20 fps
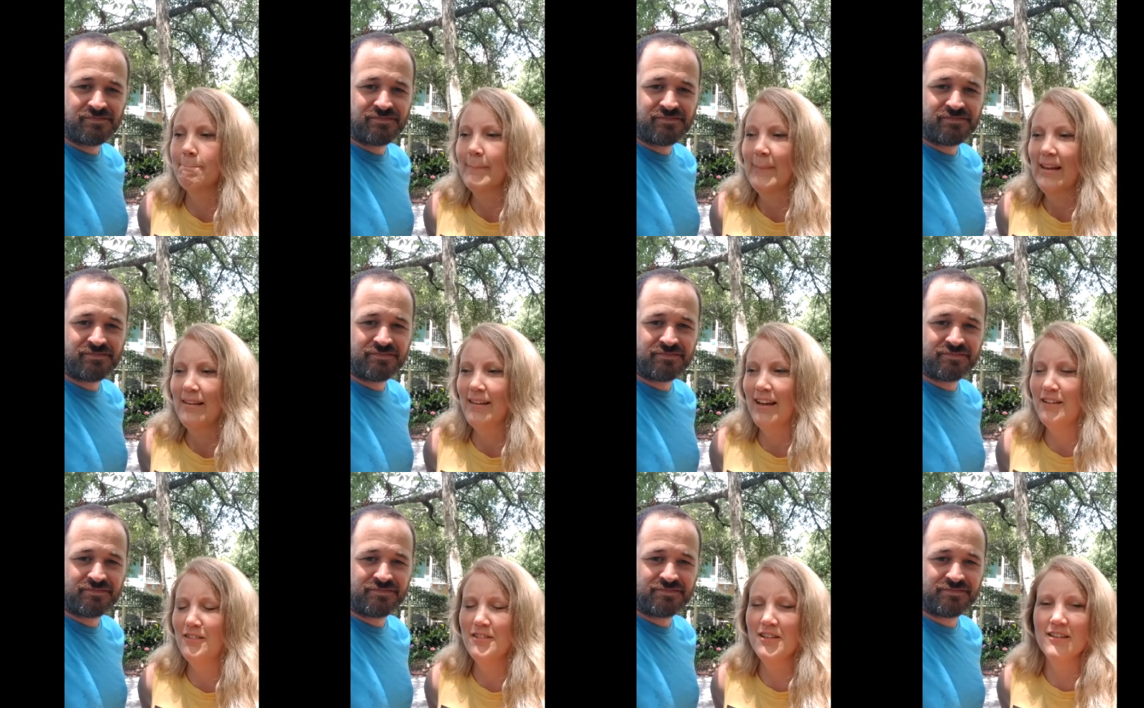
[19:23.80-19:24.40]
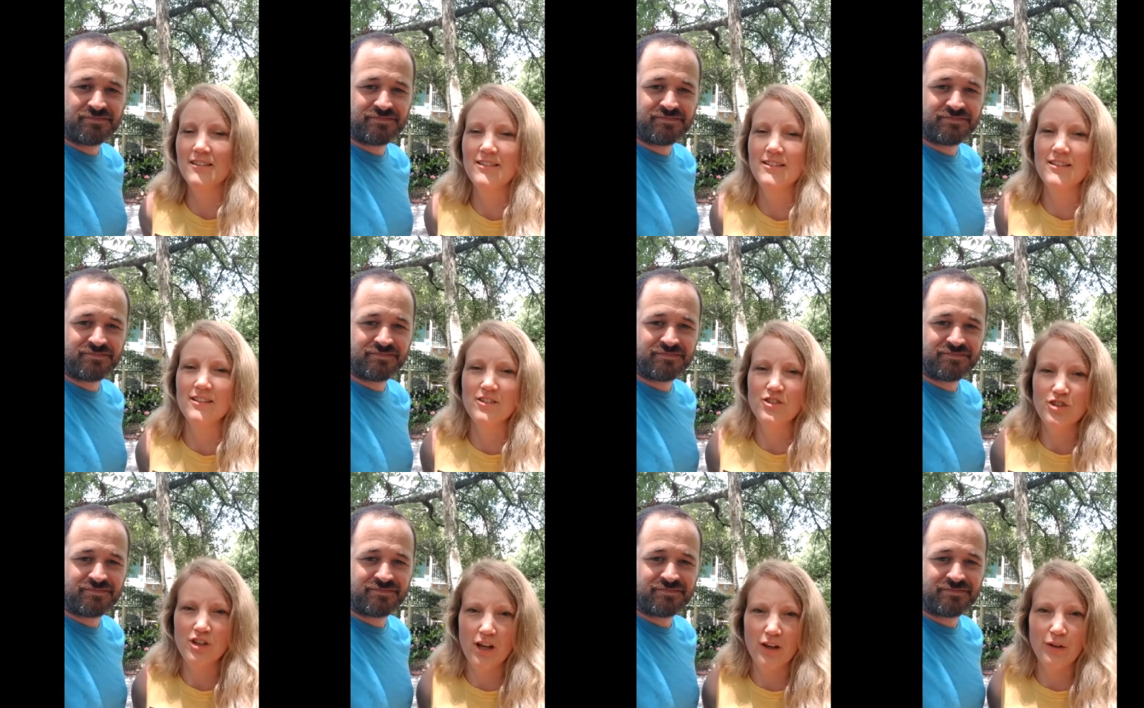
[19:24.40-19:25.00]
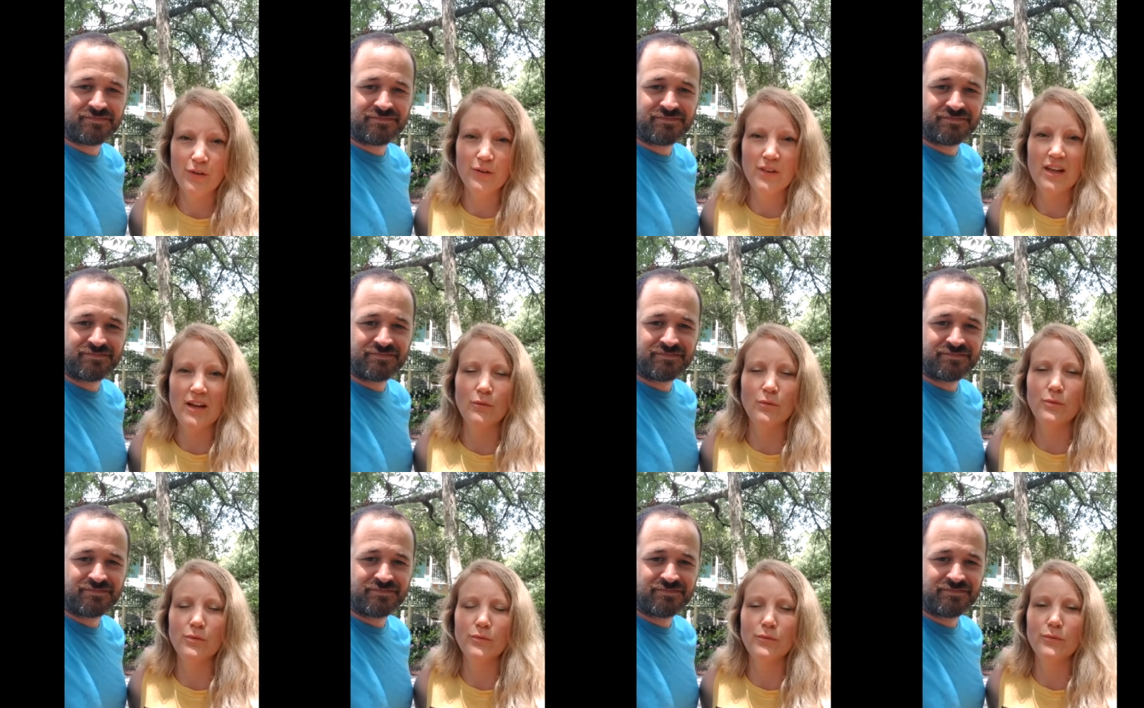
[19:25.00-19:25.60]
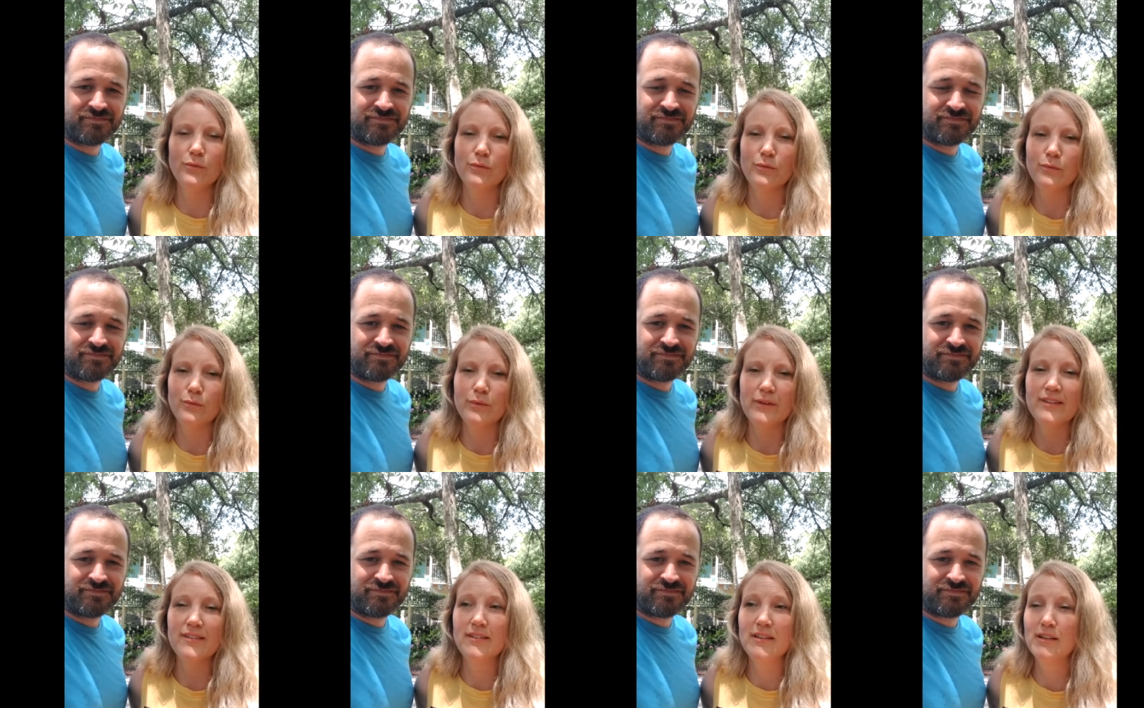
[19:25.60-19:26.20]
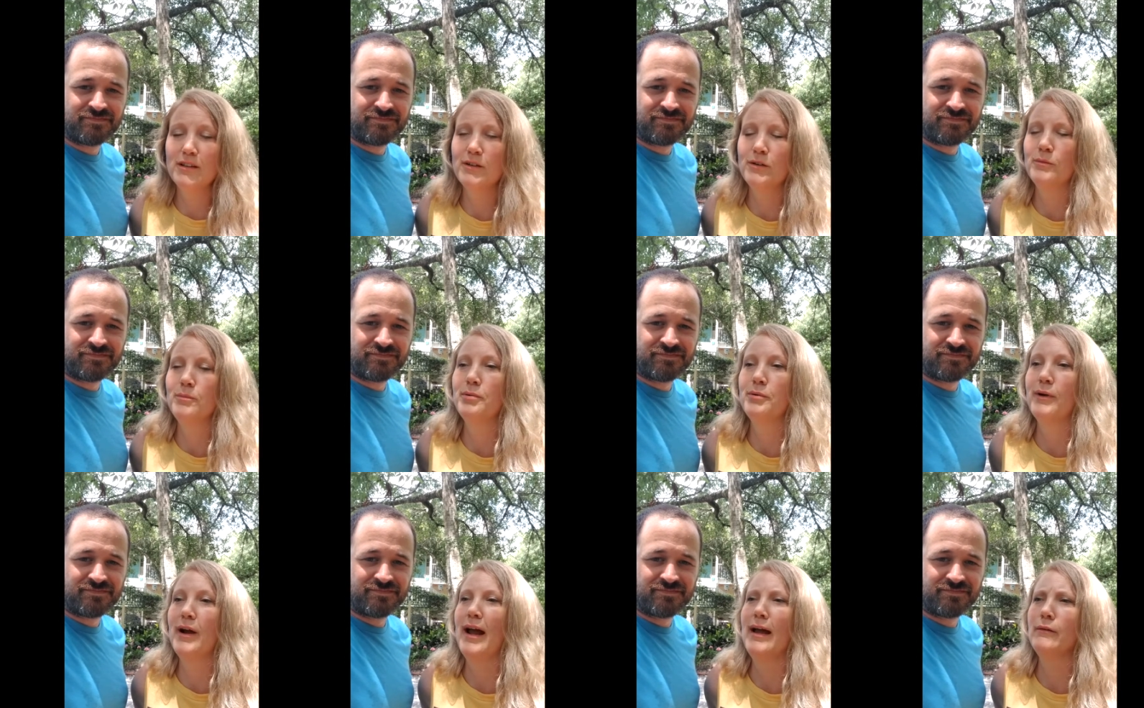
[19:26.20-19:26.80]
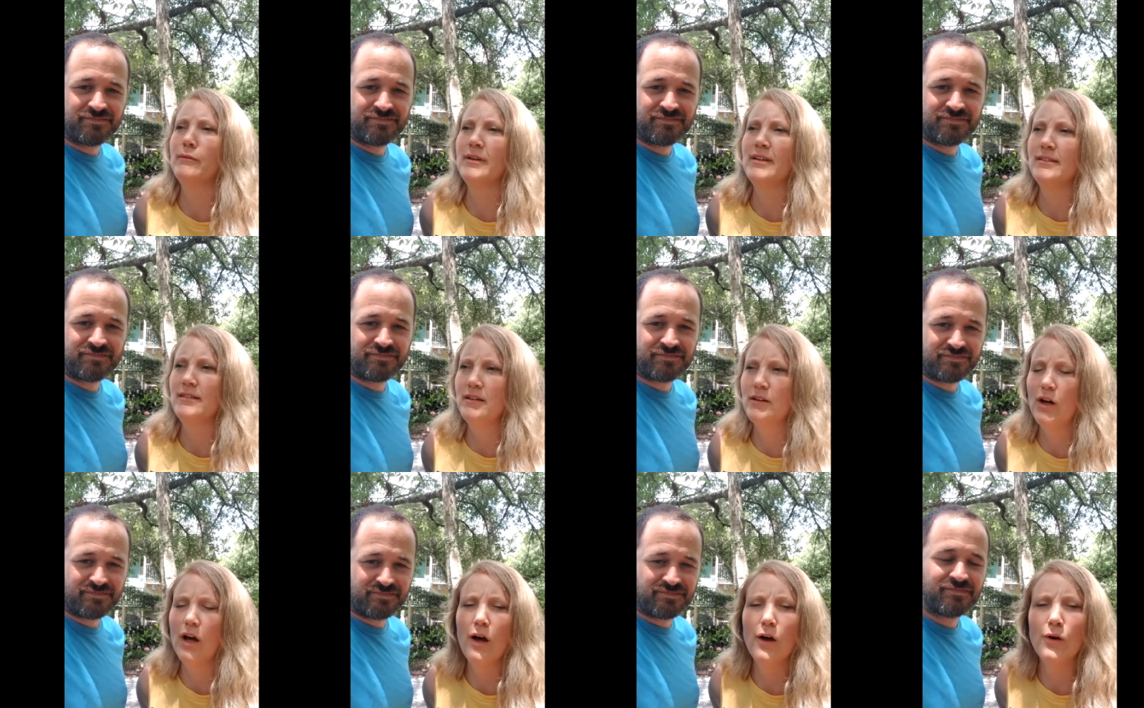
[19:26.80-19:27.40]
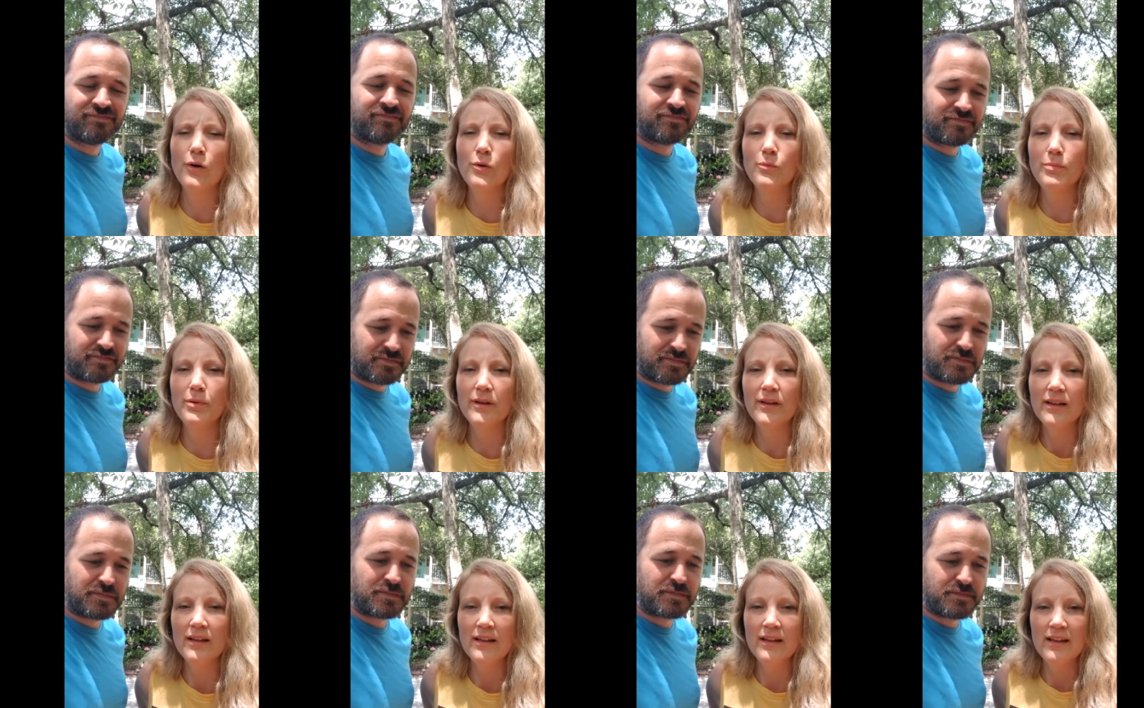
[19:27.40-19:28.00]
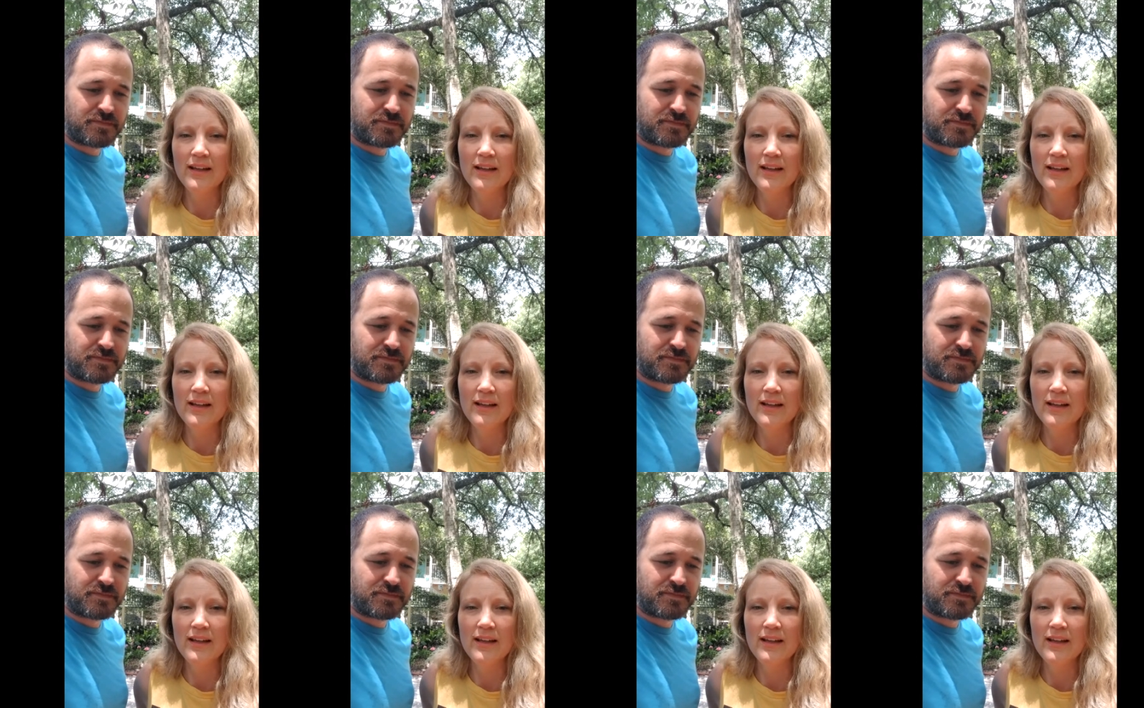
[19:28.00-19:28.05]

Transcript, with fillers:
Speaker 1: that's just to show that we still pray, we still hope. Mm-hmm.